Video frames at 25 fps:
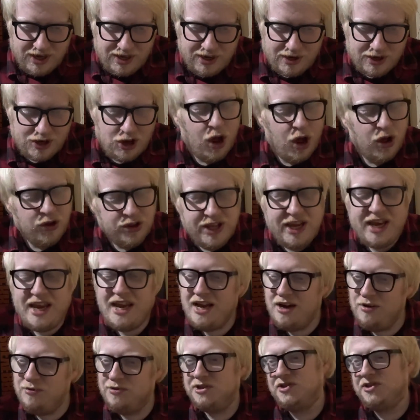
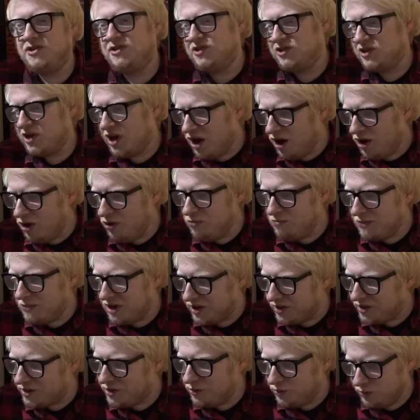coherent. Oh
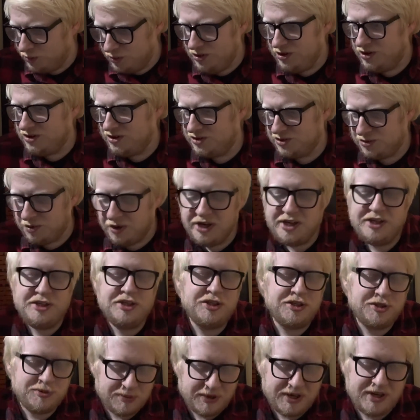my goodness
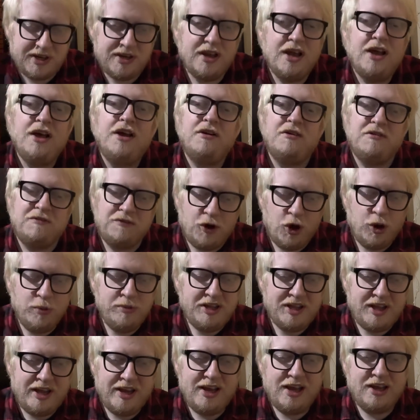gracious me.
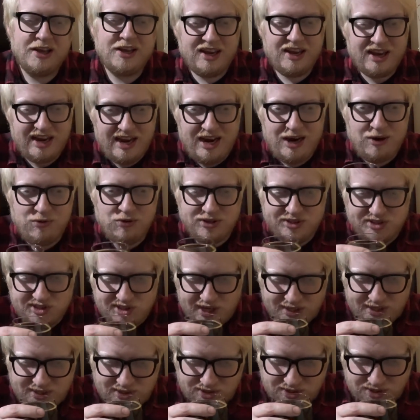Formulate a coherent
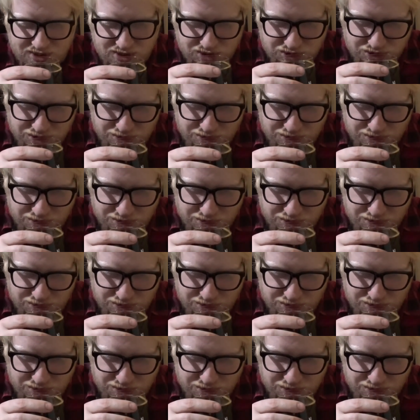sentence,